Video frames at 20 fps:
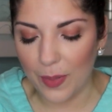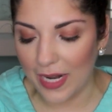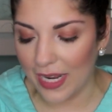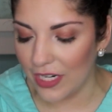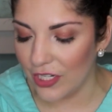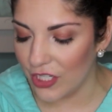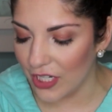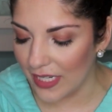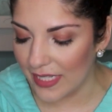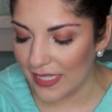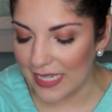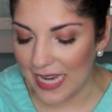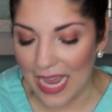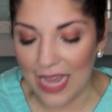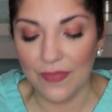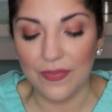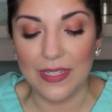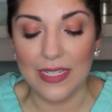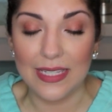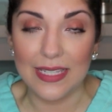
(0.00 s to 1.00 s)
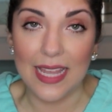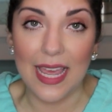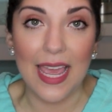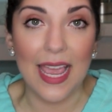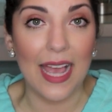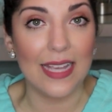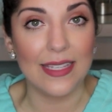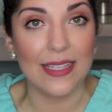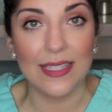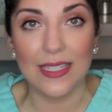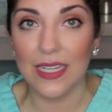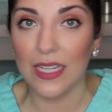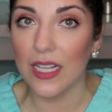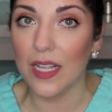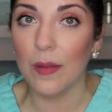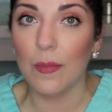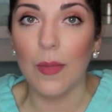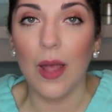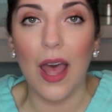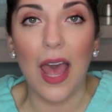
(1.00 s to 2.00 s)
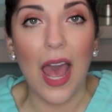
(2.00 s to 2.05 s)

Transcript: but I just have to say I still am